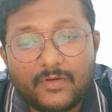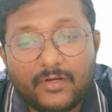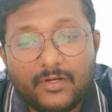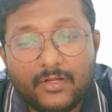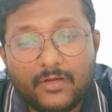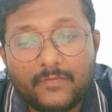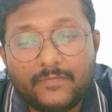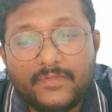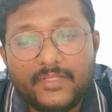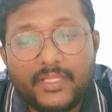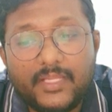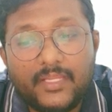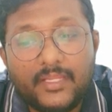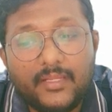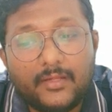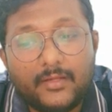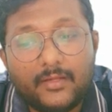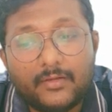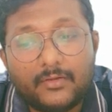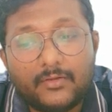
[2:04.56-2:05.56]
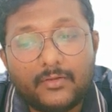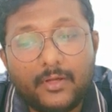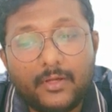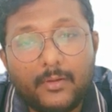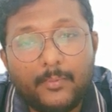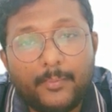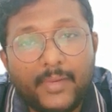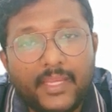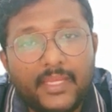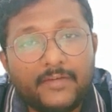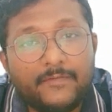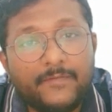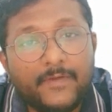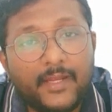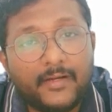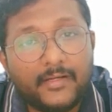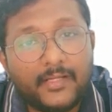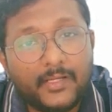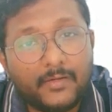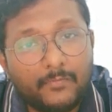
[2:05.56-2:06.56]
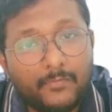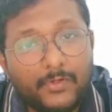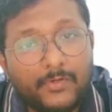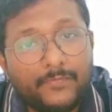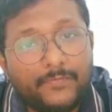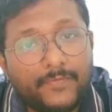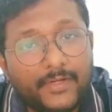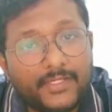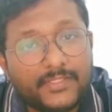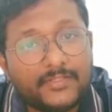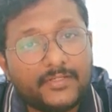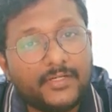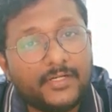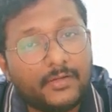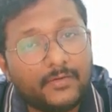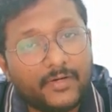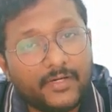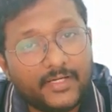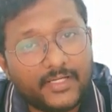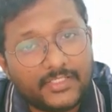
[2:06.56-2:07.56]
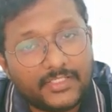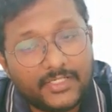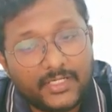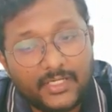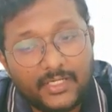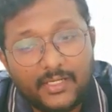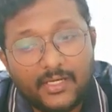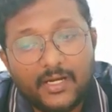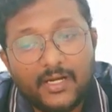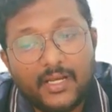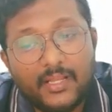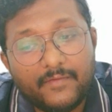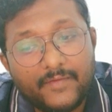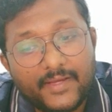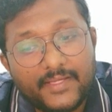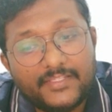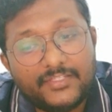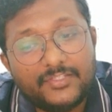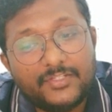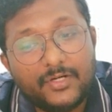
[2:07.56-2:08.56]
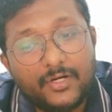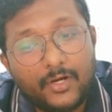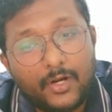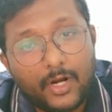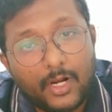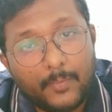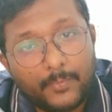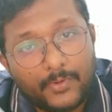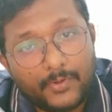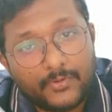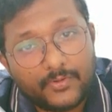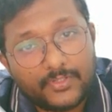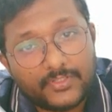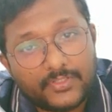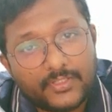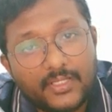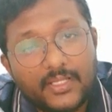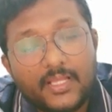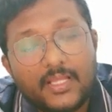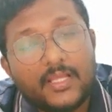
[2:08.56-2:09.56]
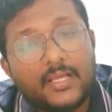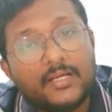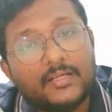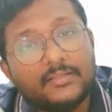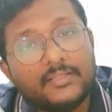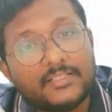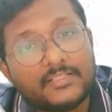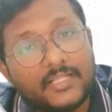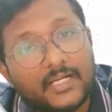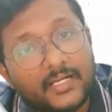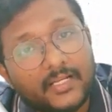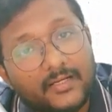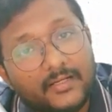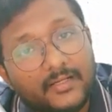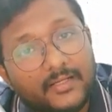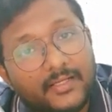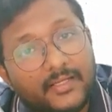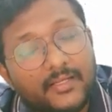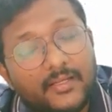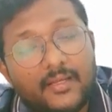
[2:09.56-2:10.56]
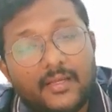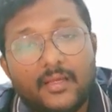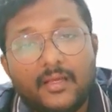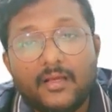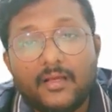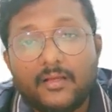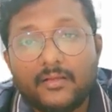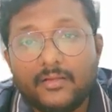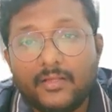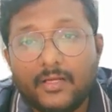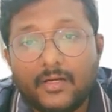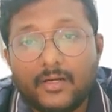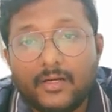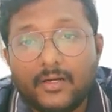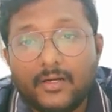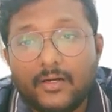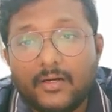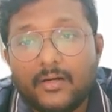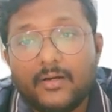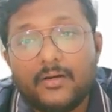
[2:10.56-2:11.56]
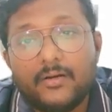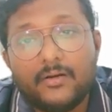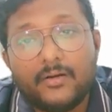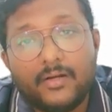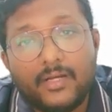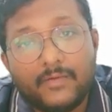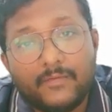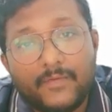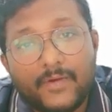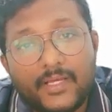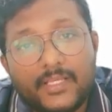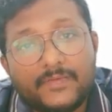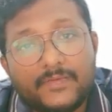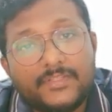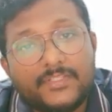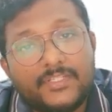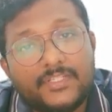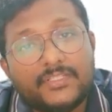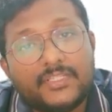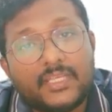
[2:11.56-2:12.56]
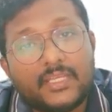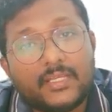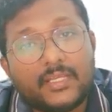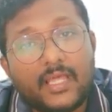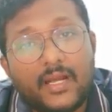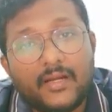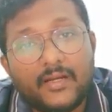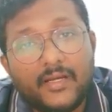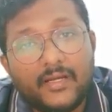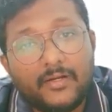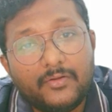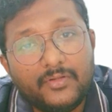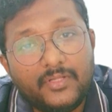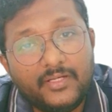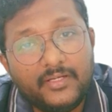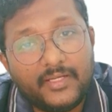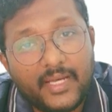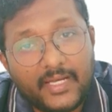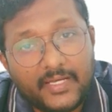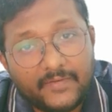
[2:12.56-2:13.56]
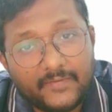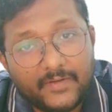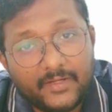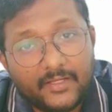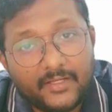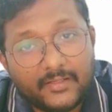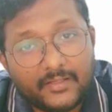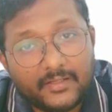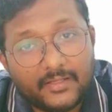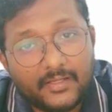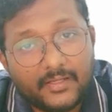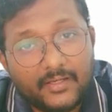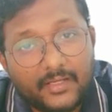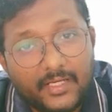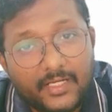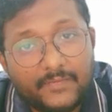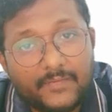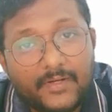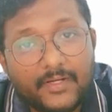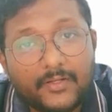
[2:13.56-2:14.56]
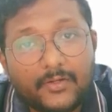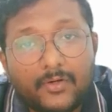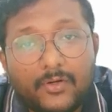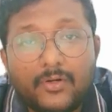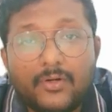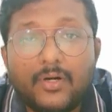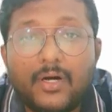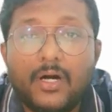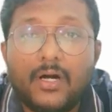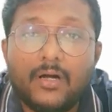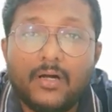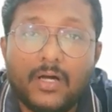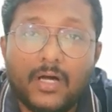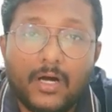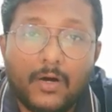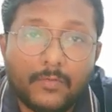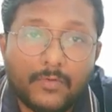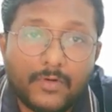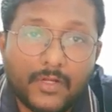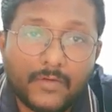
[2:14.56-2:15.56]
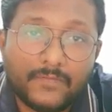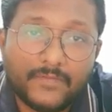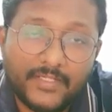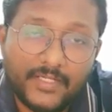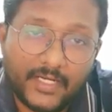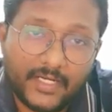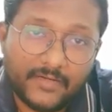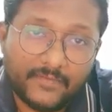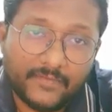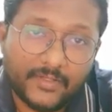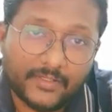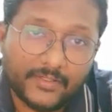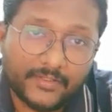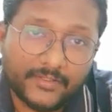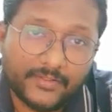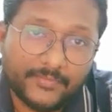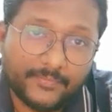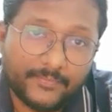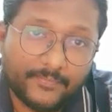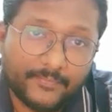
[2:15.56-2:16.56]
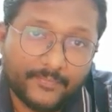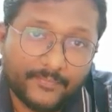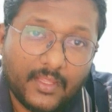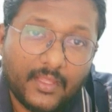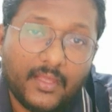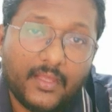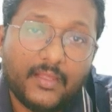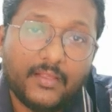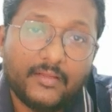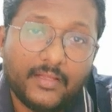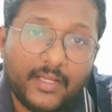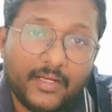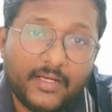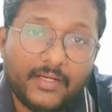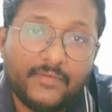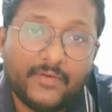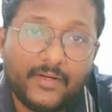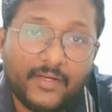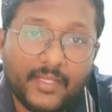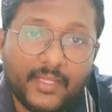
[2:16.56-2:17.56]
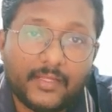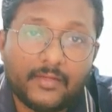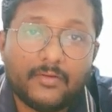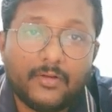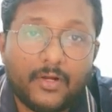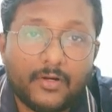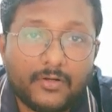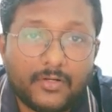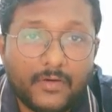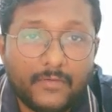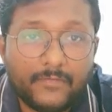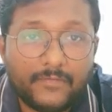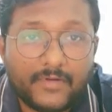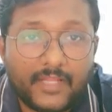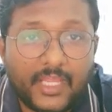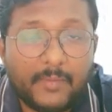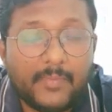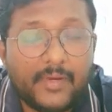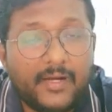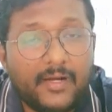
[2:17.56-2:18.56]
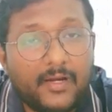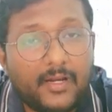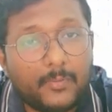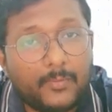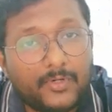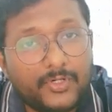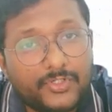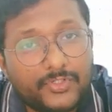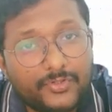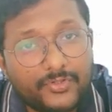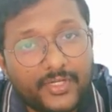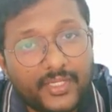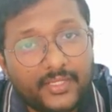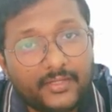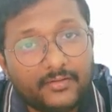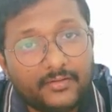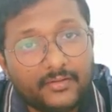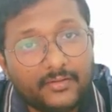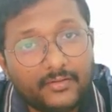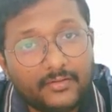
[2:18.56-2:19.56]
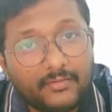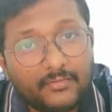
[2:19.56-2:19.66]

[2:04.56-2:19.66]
one of the main factor we face in our industry, device dropouts. Suddenly the device which is connected to the network, it will go out of the network. Then it will take a lot of time and troubleshooting.